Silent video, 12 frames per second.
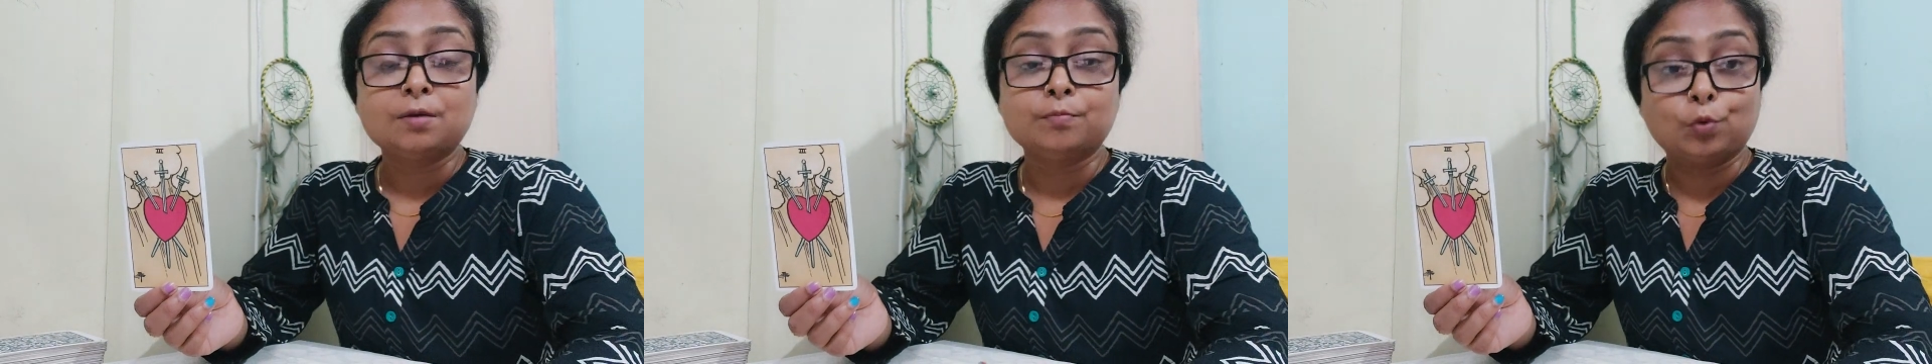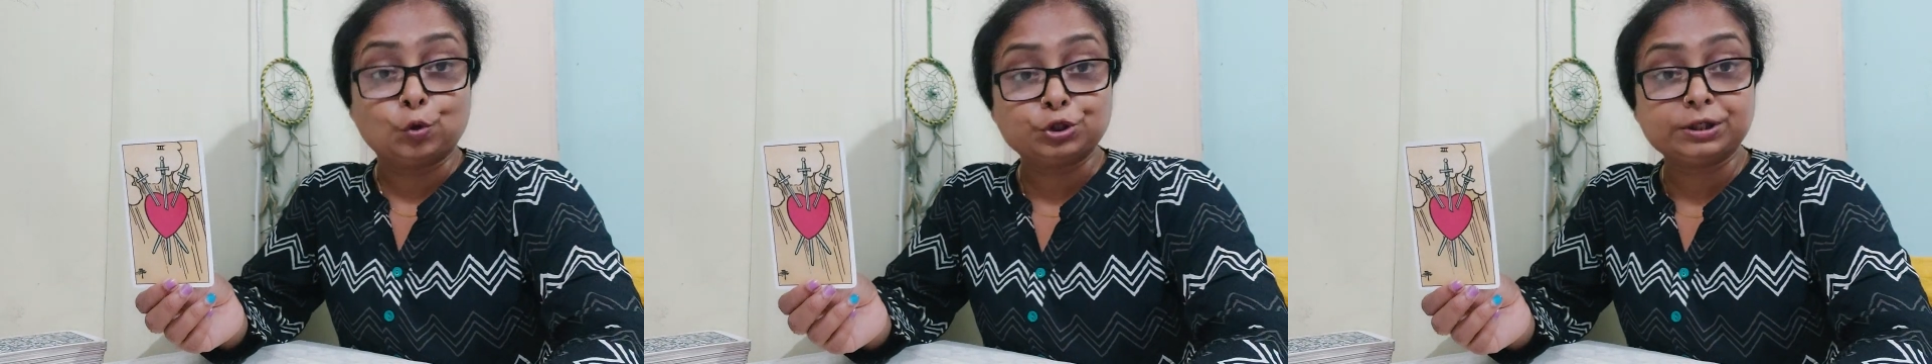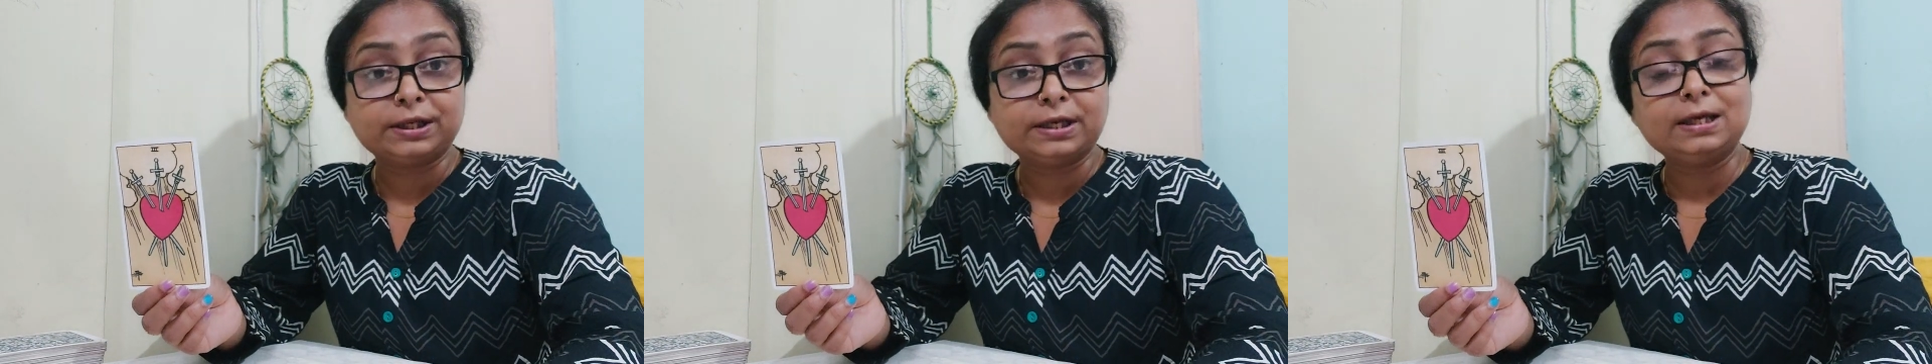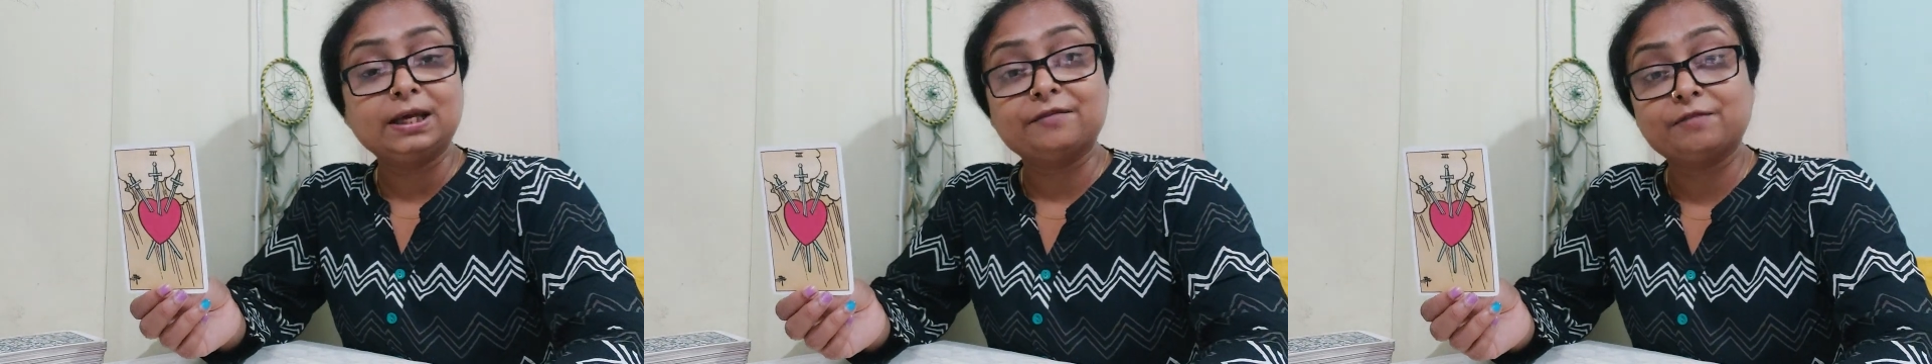
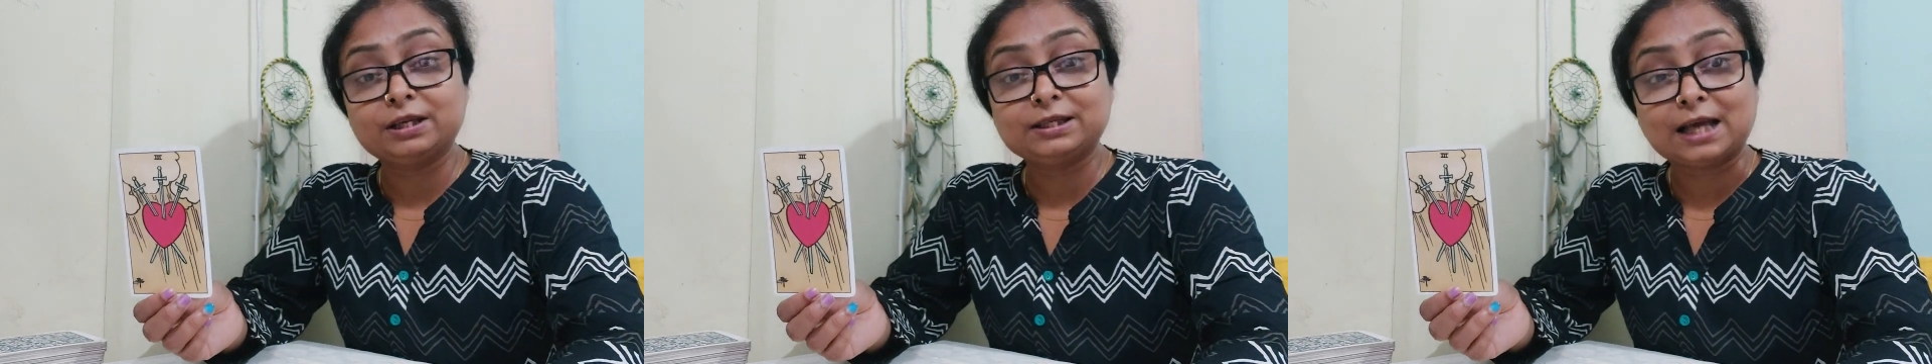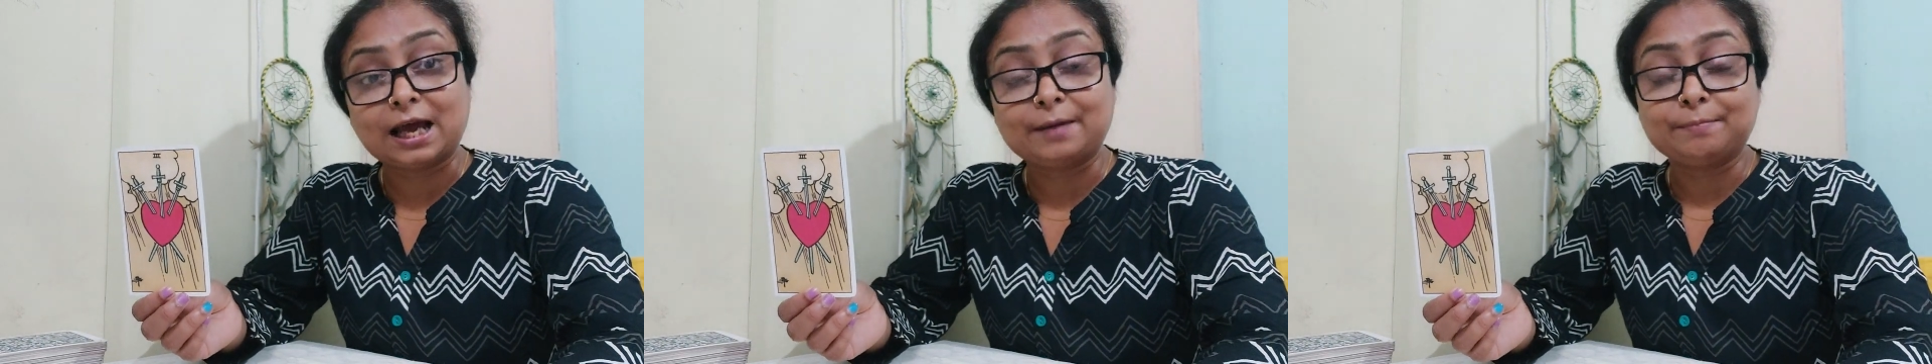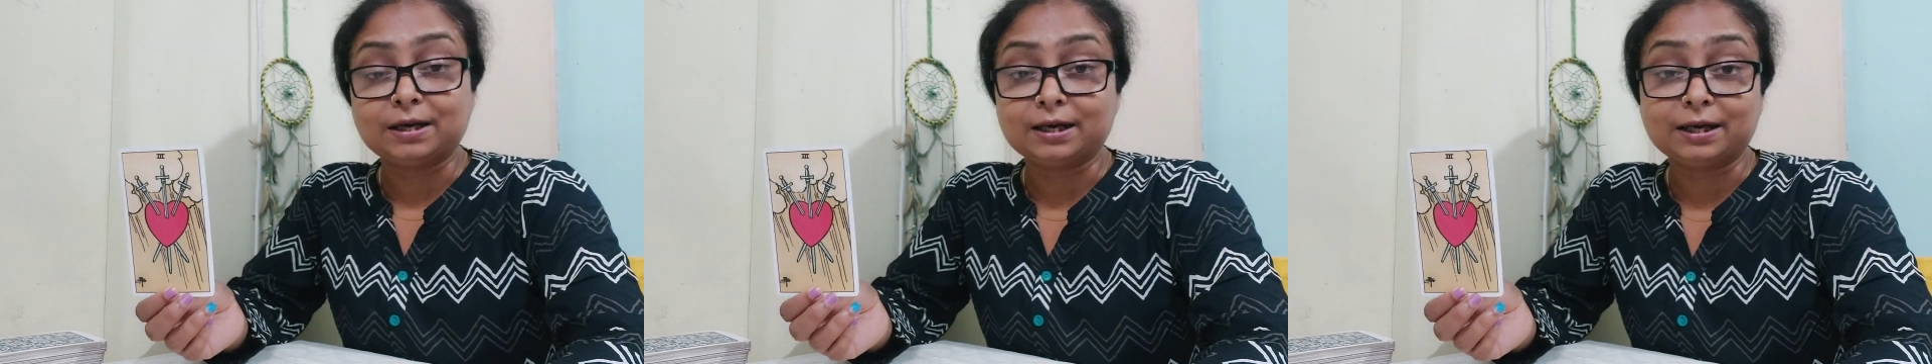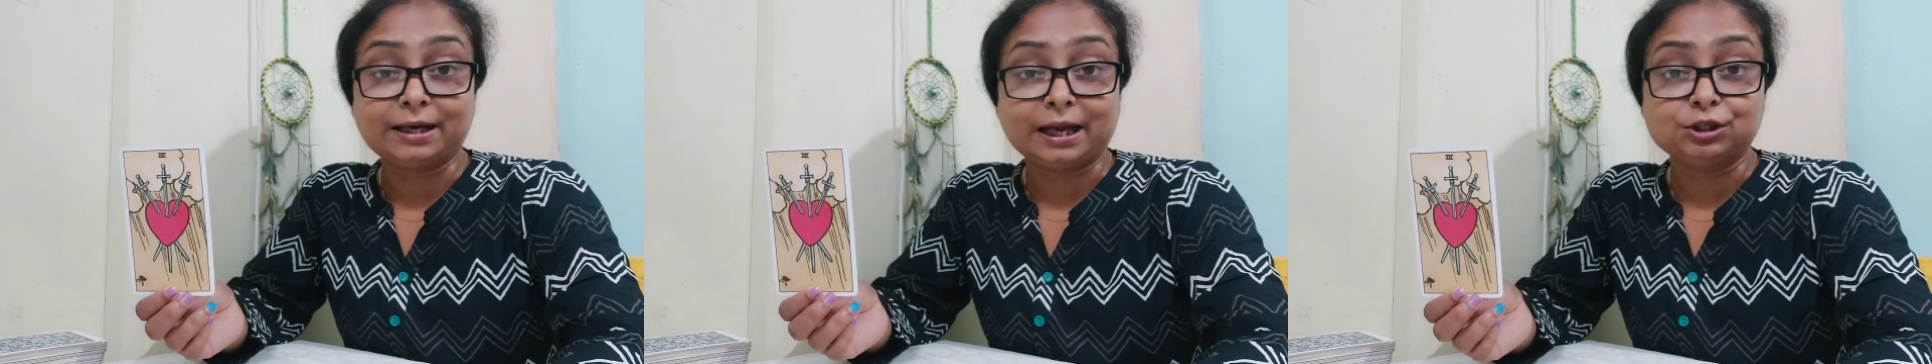mostly giving time and
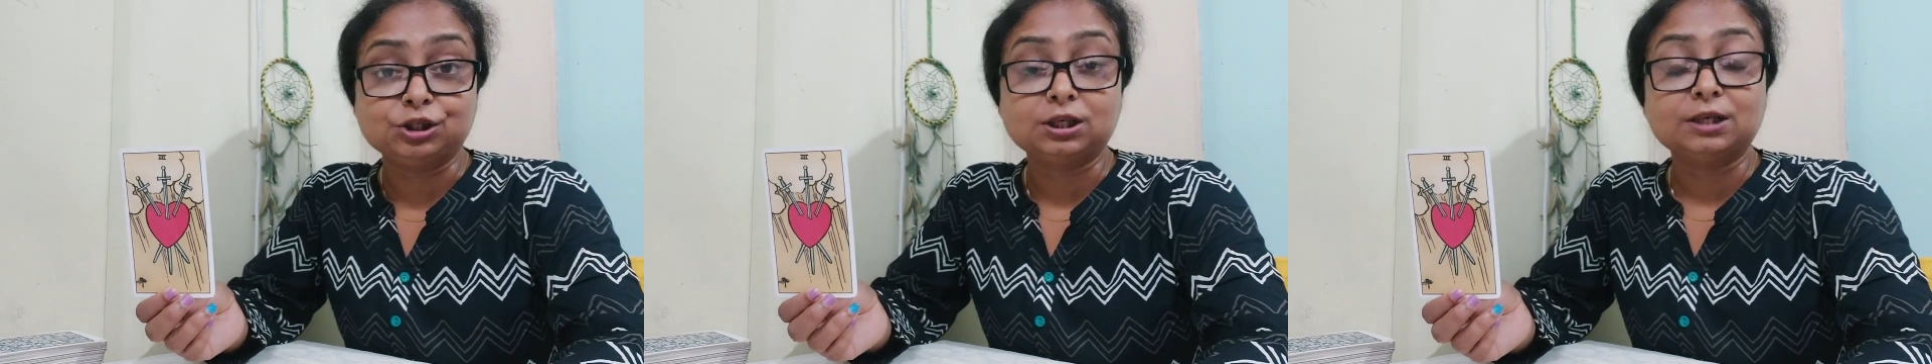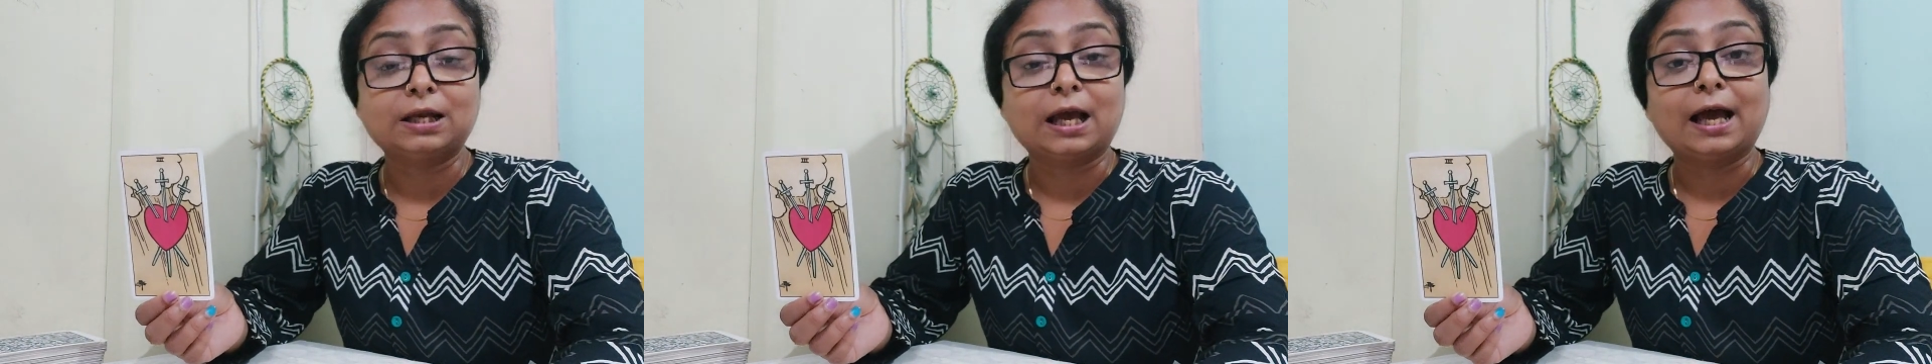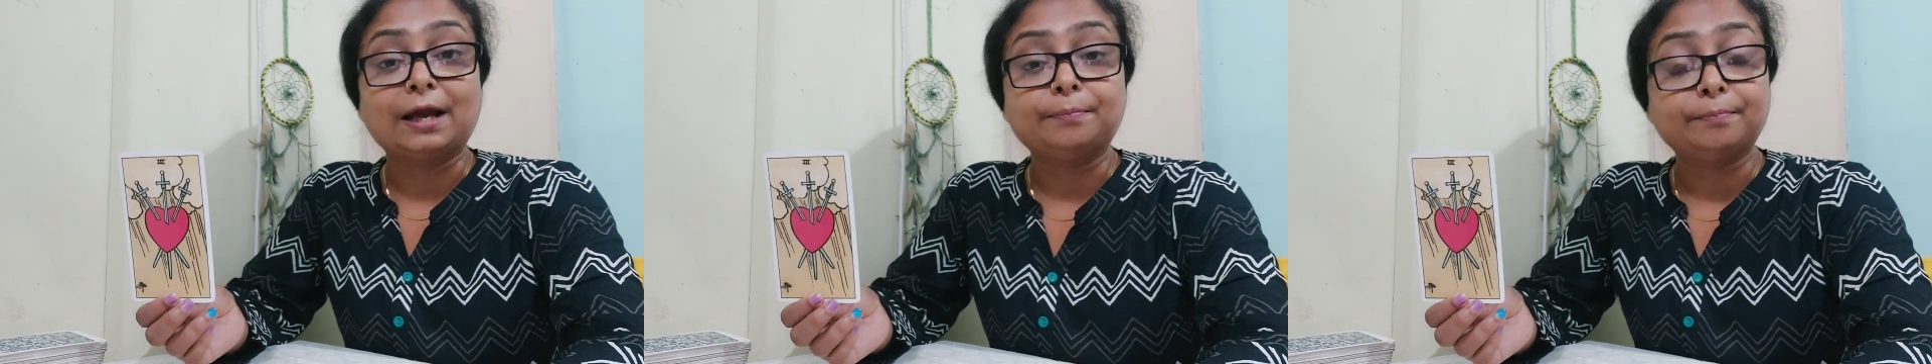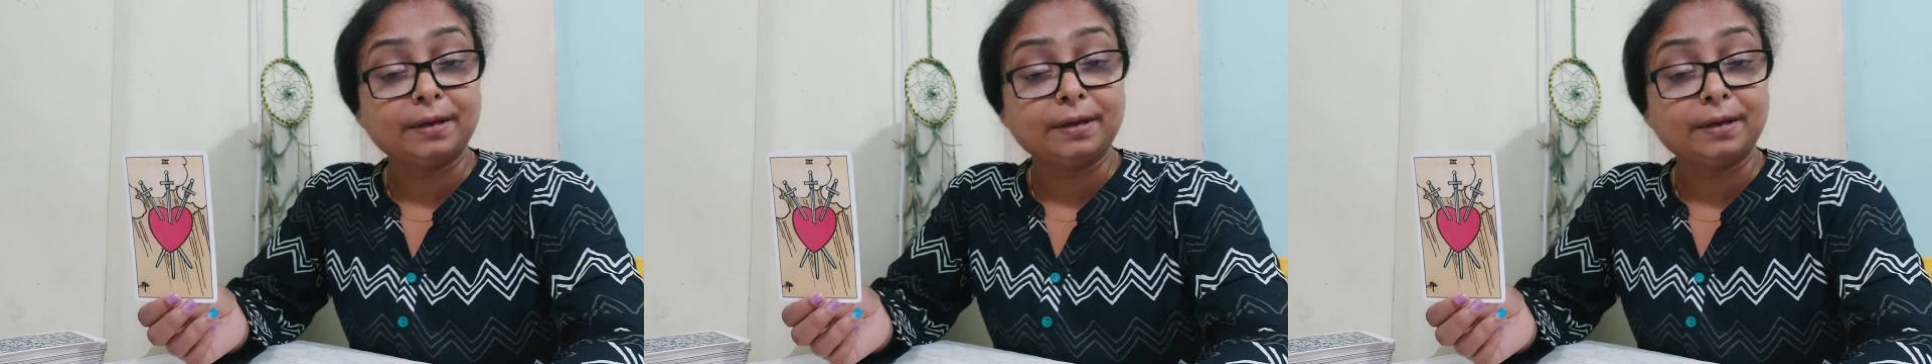attention and